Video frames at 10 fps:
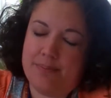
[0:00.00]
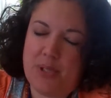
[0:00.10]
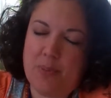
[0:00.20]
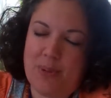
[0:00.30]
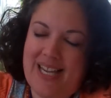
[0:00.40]

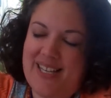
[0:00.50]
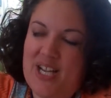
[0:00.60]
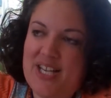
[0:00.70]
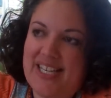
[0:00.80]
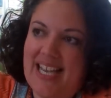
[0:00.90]
pupil-led
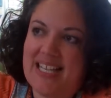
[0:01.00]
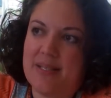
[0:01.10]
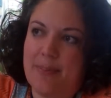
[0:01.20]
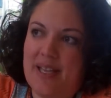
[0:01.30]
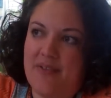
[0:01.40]
learning has
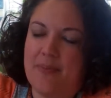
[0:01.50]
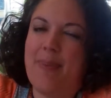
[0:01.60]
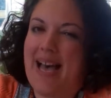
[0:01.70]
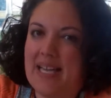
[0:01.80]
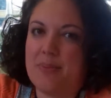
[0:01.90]
a bit of
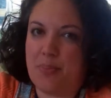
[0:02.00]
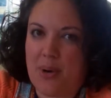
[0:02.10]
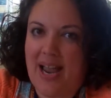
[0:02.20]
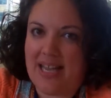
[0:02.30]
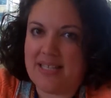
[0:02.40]
bad
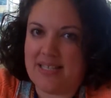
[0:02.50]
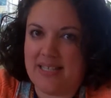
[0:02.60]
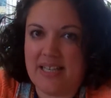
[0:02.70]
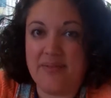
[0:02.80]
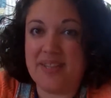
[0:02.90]
press,
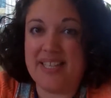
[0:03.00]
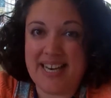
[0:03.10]
and even the